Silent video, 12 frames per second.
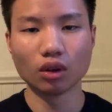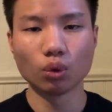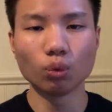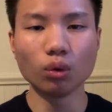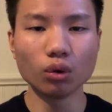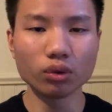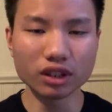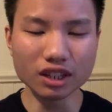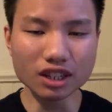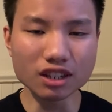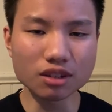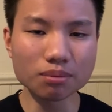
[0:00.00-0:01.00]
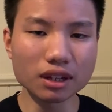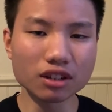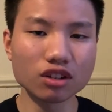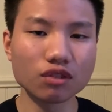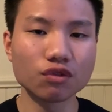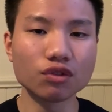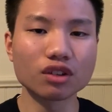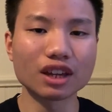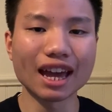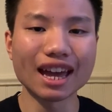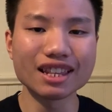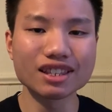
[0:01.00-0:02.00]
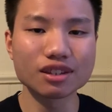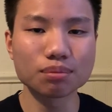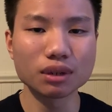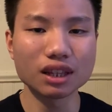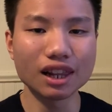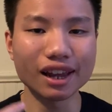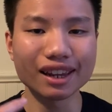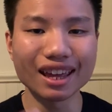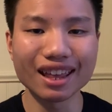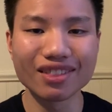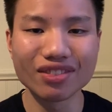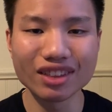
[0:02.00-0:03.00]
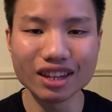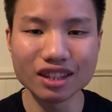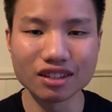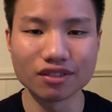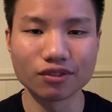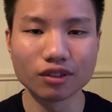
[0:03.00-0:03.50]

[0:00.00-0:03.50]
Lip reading: Well, it doesn't matter if you can't speak like a native,